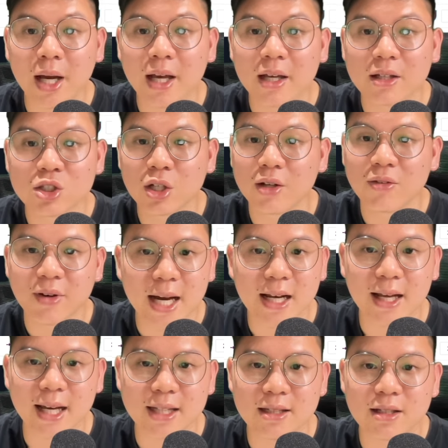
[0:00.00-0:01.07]
I should have
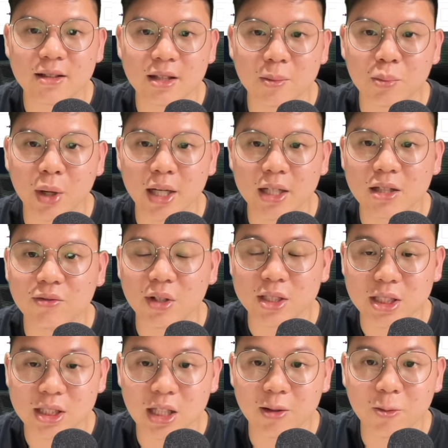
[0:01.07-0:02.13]
highlighted the Brighton
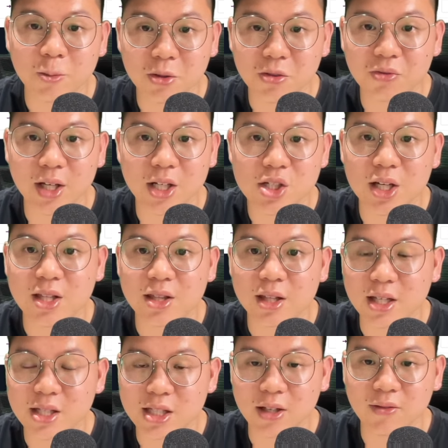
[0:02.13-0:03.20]
versus Liverpool fixture in
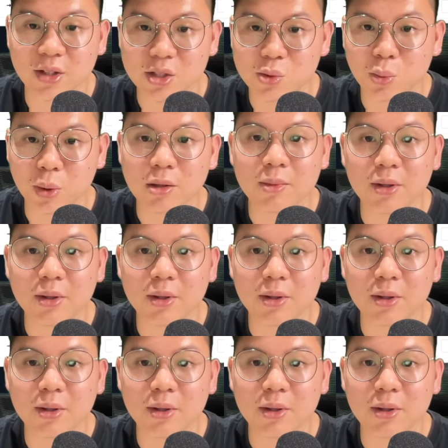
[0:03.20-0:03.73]
37 as well,